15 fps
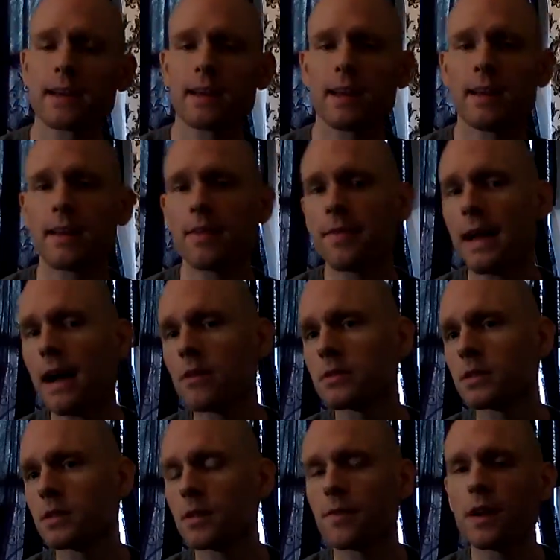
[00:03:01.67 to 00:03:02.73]
Beck, and the
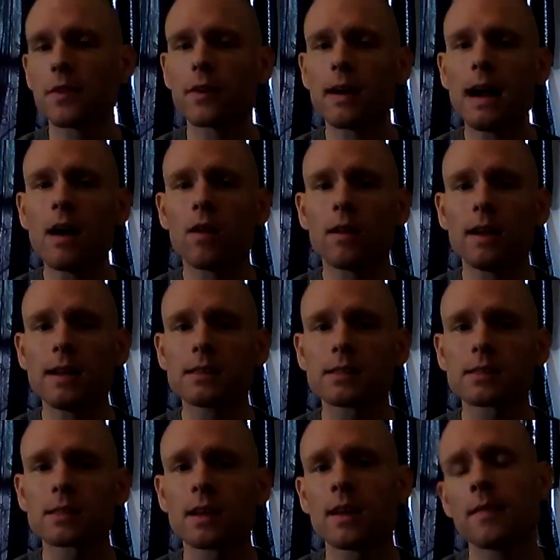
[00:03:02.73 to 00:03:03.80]
thousands of other
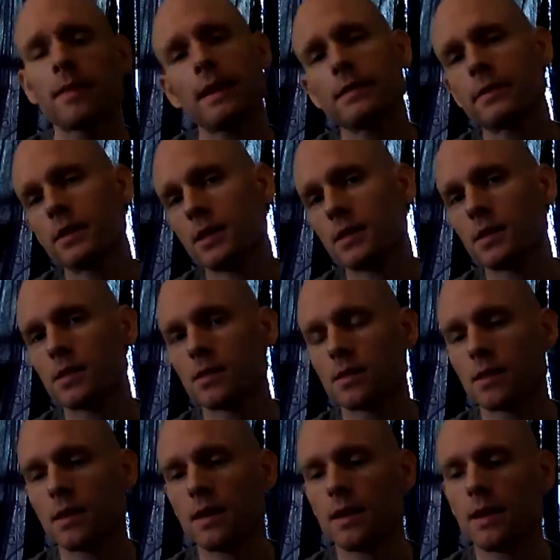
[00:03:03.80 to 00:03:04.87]
outlets. They
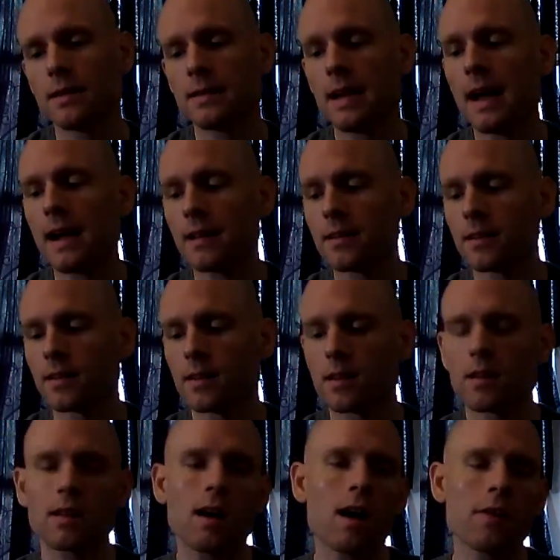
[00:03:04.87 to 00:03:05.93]
just attack
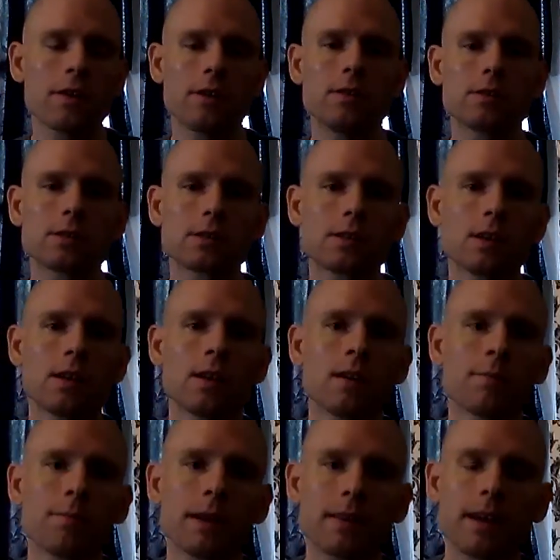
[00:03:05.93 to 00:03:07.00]
others.
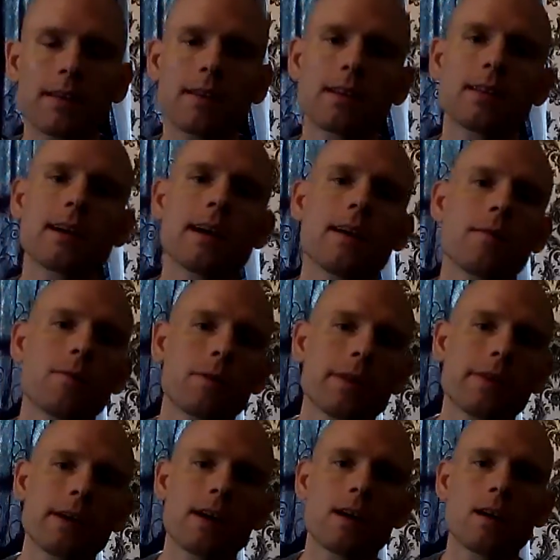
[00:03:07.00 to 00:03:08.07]
But they think that
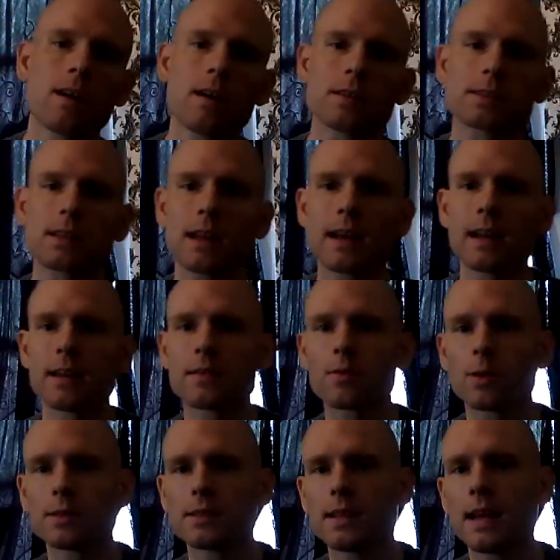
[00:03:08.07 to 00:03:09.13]
when they're
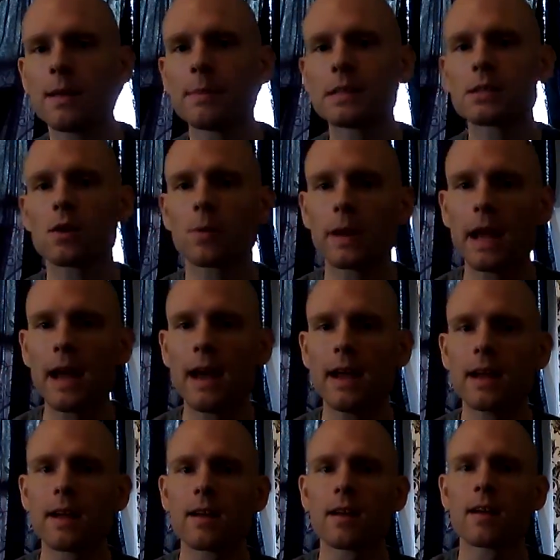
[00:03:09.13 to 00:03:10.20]
slanted towards them, it's
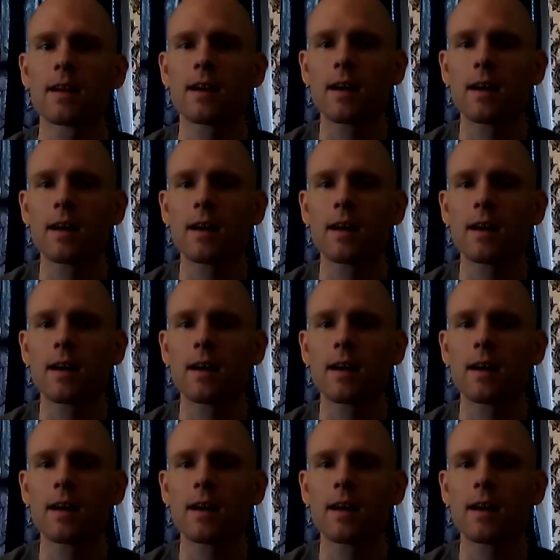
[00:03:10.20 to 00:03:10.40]
okay.